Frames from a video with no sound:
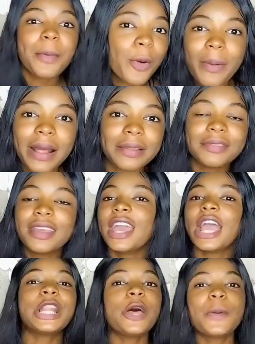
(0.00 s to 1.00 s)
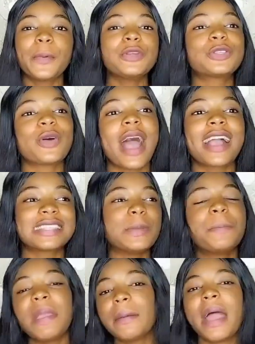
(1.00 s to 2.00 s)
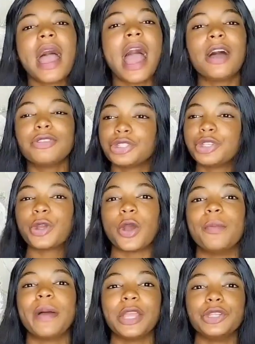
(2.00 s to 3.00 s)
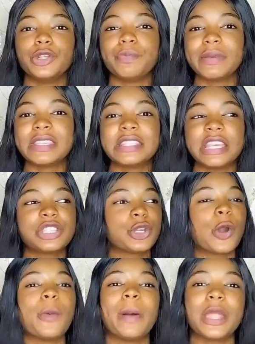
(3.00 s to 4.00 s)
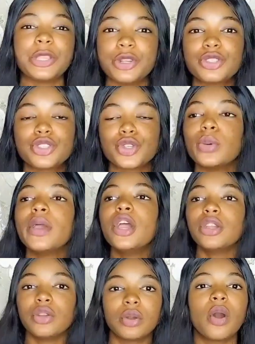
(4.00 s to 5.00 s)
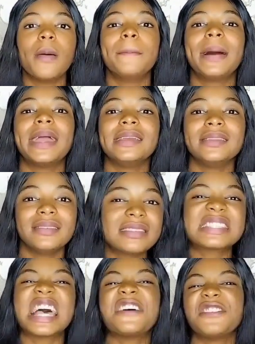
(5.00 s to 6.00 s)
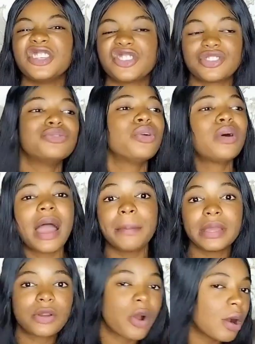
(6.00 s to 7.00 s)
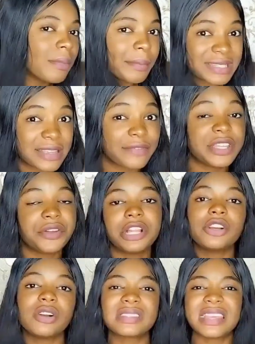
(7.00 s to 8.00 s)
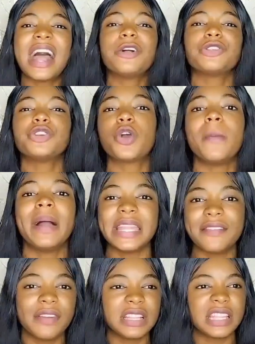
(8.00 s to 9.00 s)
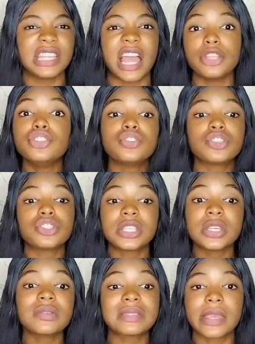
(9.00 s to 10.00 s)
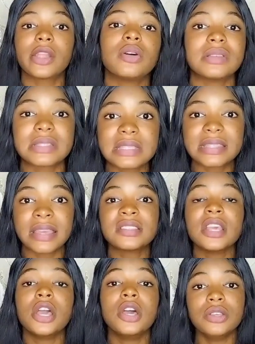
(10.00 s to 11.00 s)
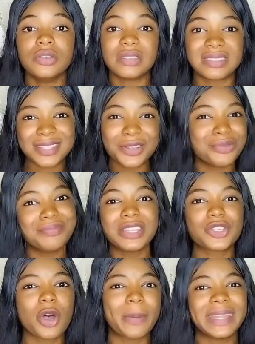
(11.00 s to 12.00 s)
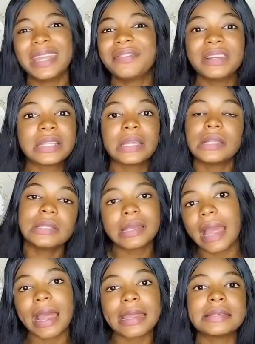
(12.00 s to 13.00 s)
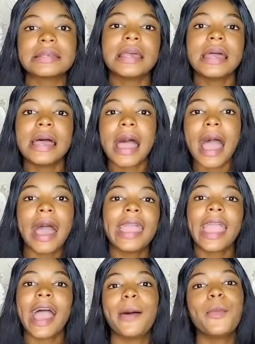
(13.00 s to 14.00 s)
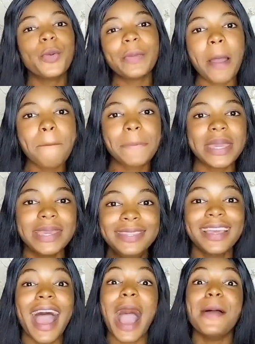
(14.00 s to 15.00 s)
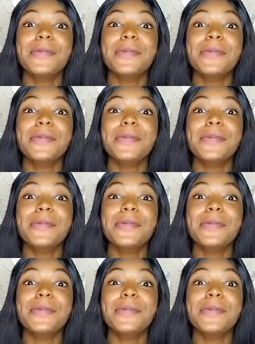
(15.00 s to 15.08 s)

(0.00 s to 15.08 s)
I'm human. A lot of people used to ask me, babe, how do you combine your business? You combine YouTube, you combine service. You know, I'm a core member something here in Lagos State. How do you combine everything and you still stay consistent? You still meet up and everything. Guys, I am human being.